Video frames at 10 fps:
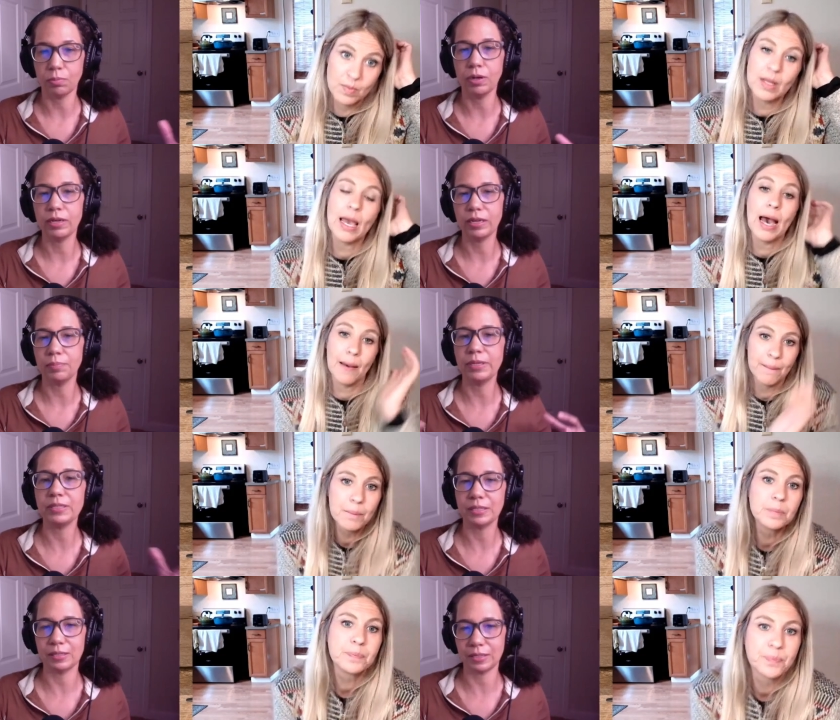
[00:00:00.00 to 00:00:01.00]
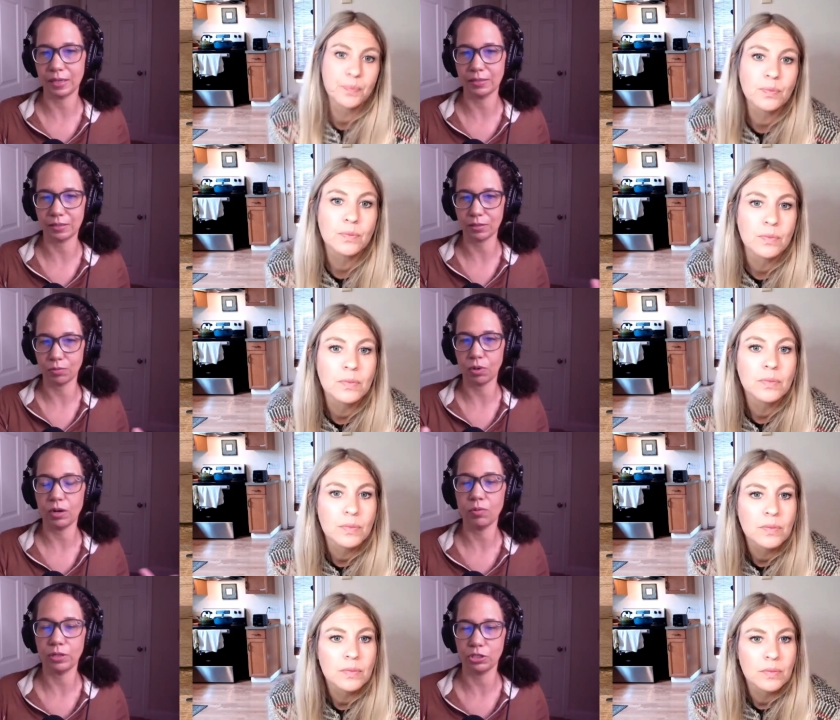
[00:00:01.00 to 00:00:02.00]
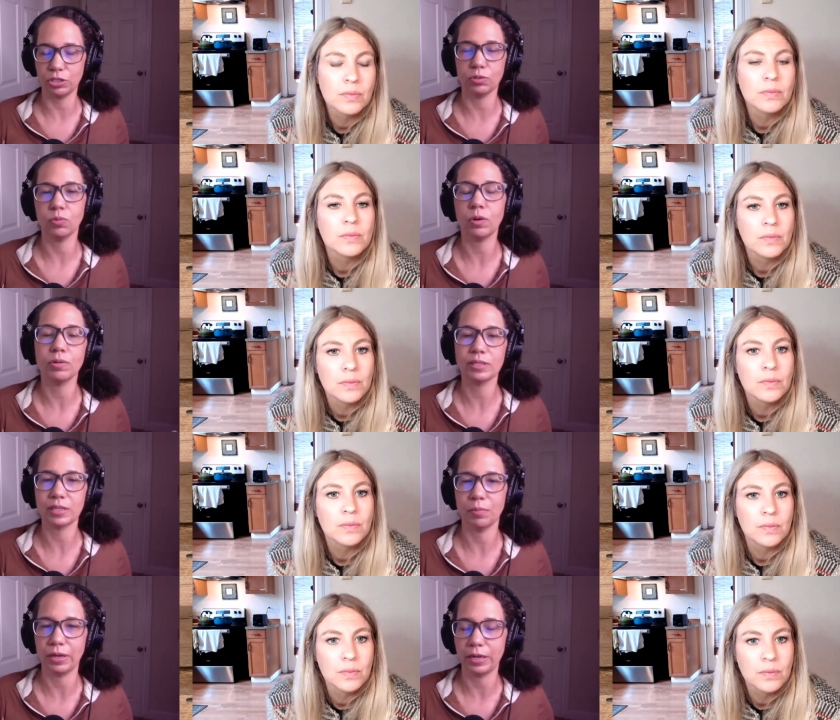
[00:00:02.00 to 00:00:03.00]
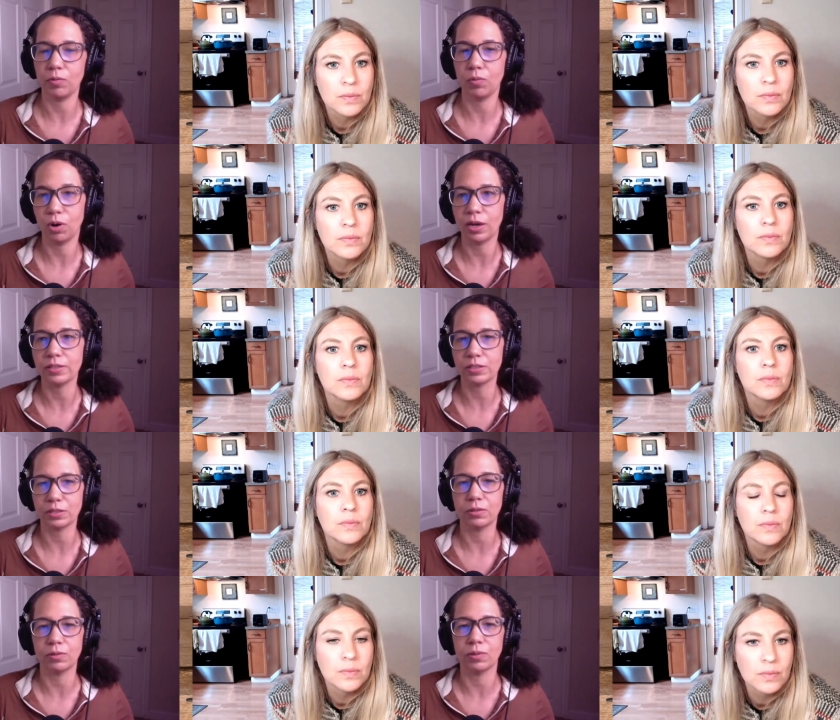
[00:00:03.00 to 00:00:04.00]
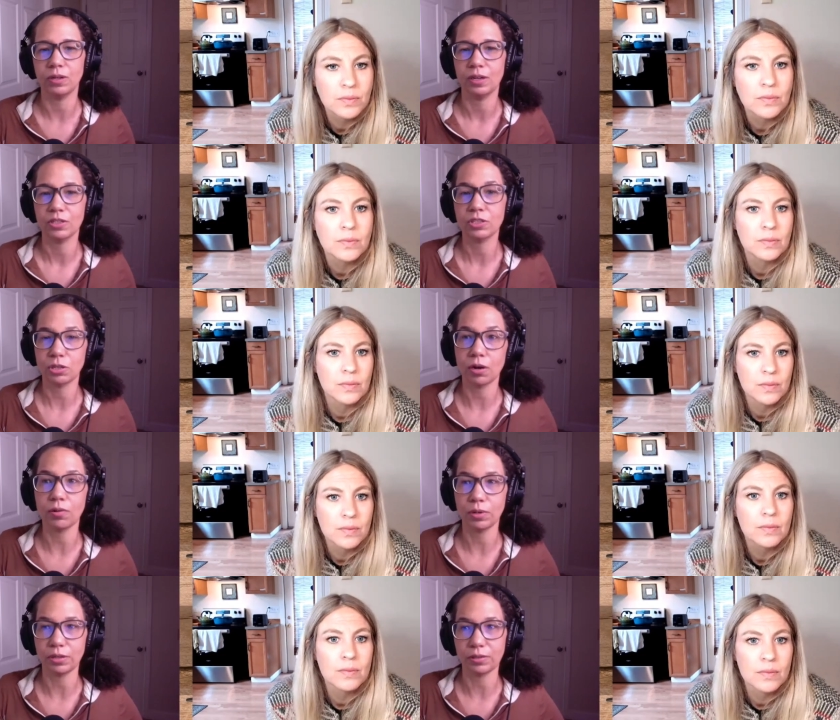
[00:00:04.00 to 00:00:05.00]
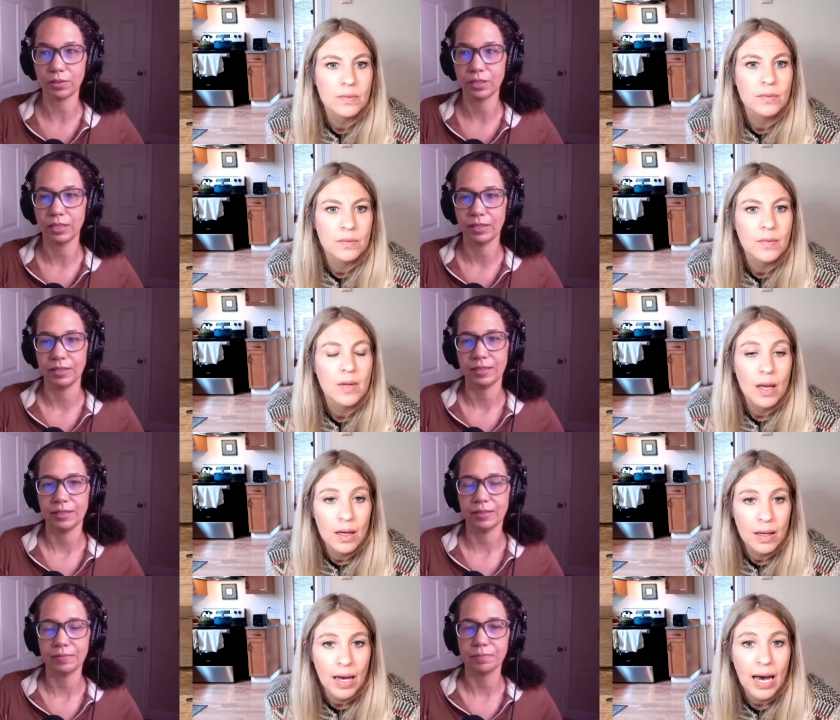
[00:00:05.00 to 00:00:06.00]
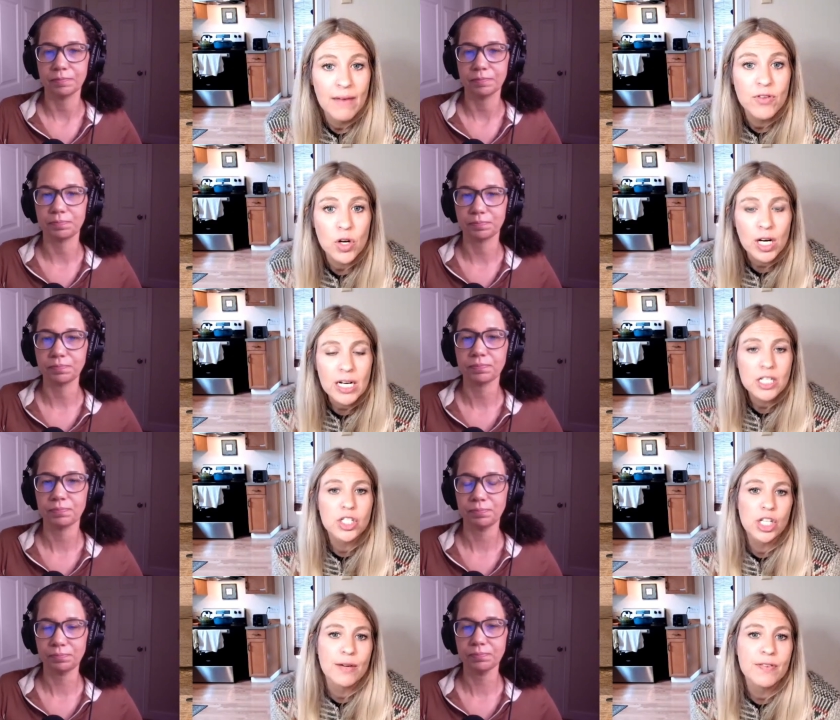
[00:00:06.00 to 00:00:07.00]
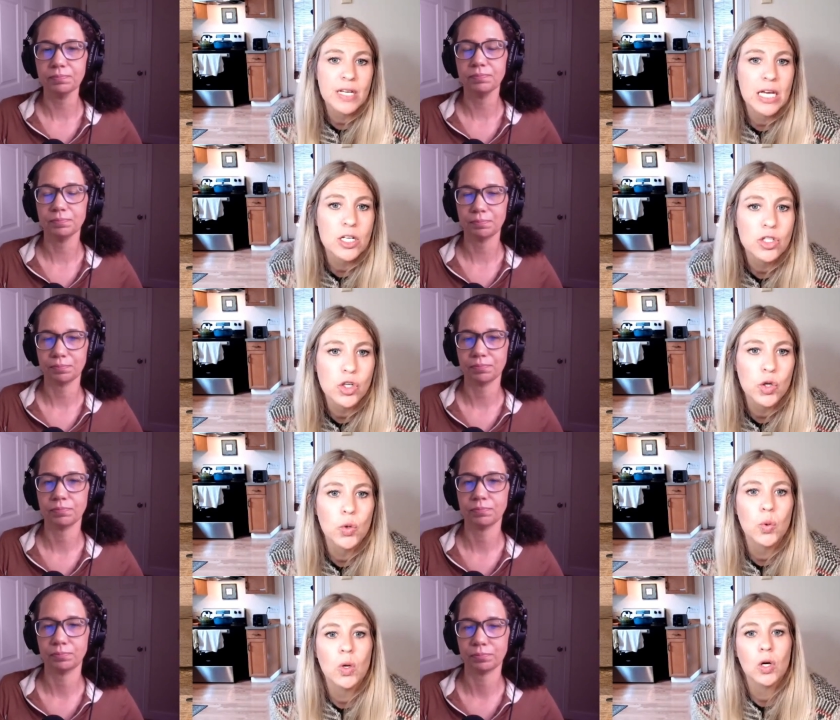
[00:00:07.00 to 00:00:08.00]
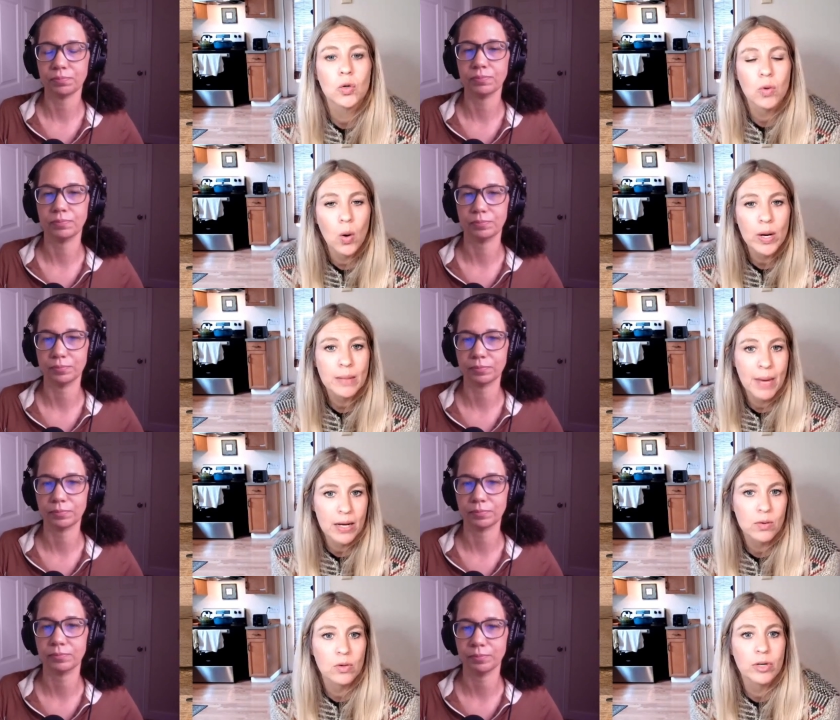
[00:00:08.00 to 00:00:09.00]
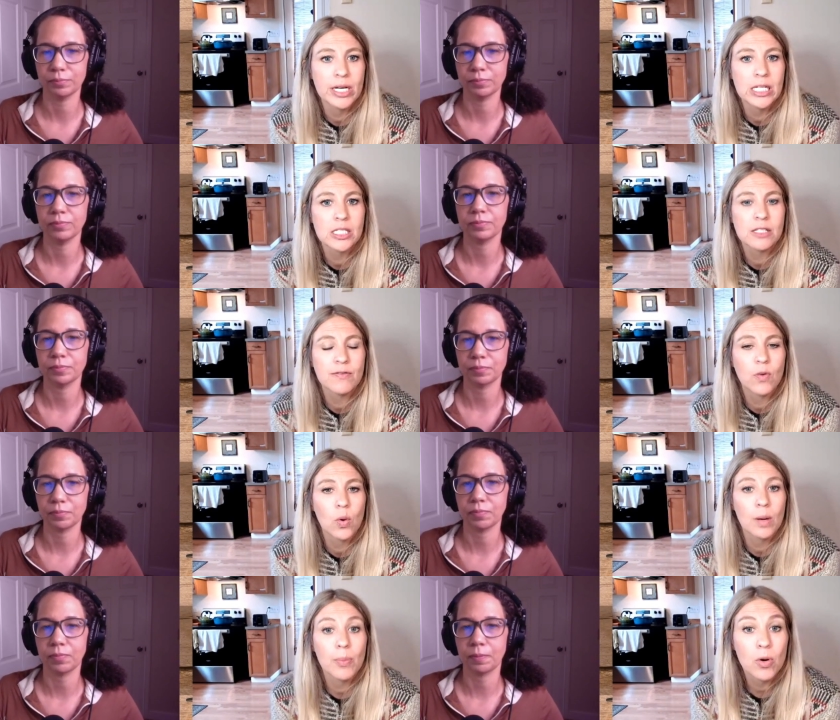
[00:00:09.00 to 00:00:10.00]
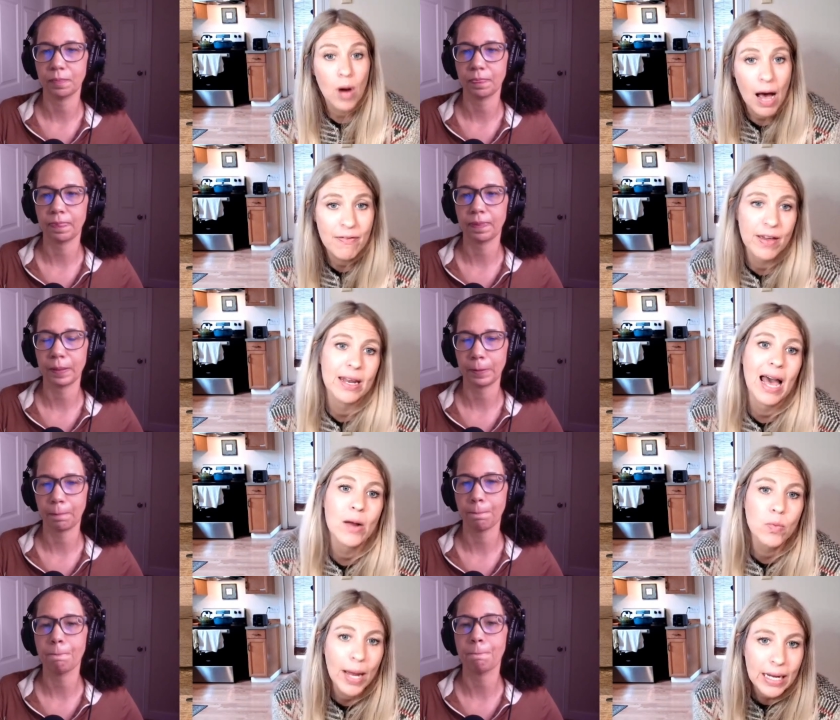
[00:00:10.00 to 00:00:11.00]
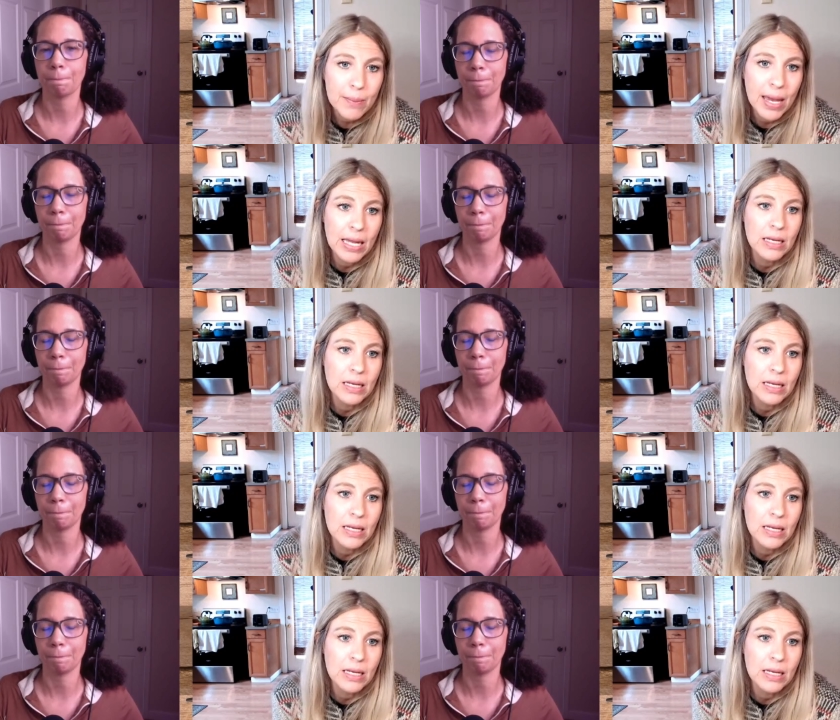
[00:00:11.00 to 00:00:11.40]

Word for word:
Speaker 1: but yeah. in a business sense what would you what would somebody want to start with
Speaker 2: yeah, if you're going to shift into growing microgreens for profit, I recommend